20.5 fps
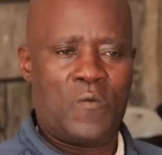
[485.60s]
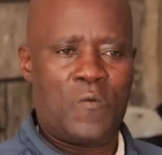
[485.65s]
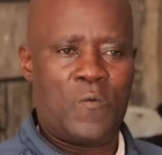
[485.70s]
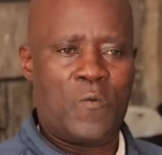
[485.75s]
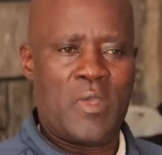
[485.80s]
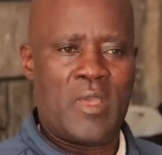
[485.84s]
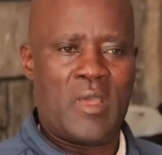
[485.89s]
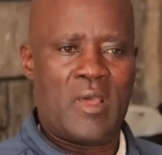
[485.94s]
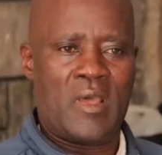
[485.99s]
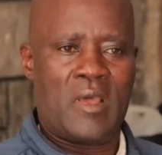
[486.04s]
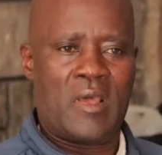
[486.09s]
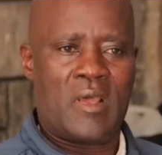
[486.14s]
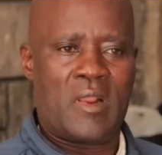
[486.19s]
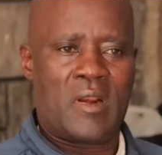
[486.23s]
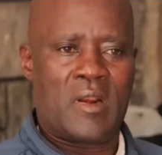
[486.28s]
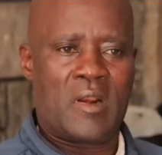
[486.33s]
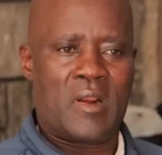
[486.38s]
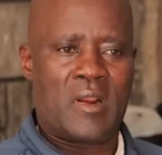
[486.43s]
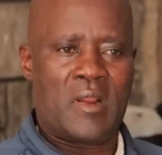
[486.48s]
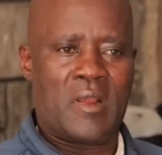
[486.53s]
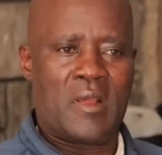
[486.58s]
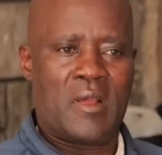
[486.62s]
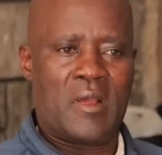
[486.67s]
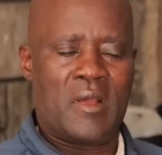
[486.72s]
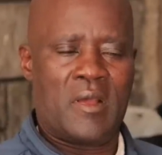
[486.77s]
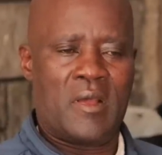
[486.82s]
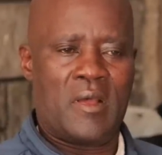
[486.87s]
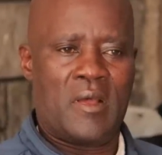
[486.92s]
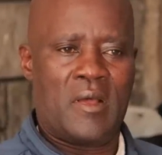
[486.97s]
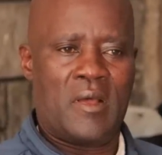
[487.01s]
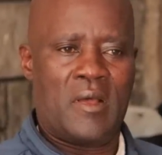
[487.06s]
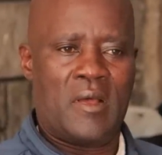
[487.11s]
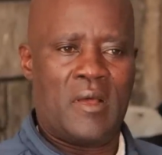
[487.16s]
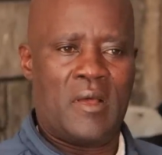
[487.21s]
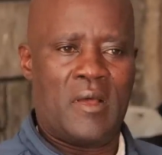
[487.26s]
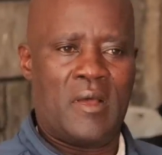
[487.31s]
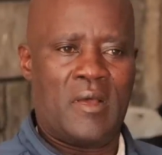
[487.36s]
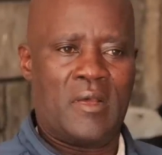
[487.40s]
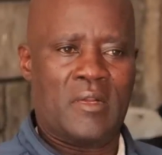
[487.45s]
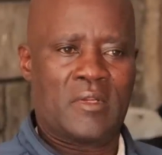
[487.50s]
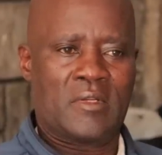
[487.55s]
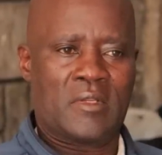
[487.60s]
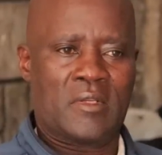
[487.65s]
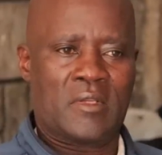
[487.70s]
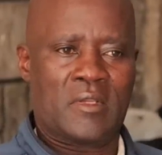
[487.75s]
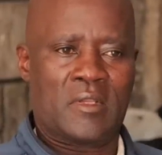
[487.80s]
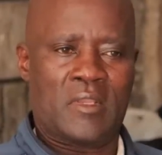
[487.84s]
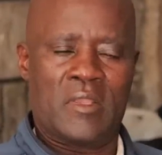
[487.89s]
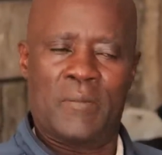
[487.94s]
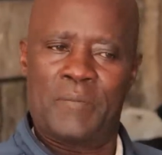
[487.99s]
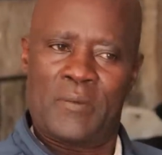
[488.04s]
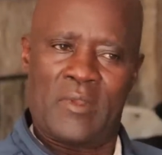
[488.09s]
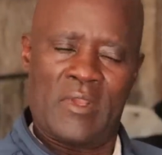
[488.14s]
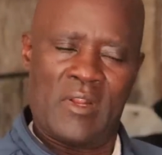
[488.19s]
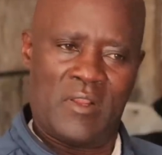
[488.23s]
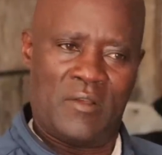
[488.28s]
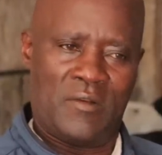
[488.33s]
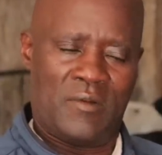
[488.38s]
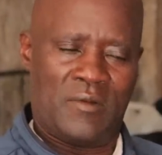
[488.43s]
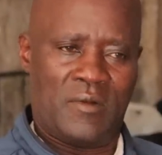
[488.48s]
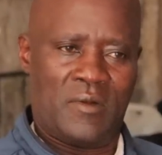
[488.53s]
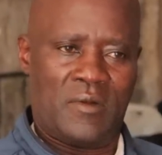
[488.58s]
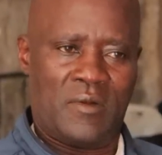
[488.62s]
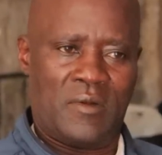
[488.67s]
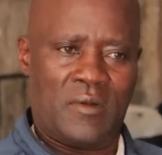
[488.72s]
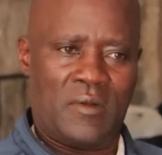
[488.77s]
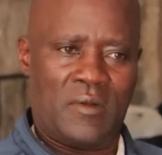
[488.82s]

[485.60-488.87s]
"We are at Kipkelion."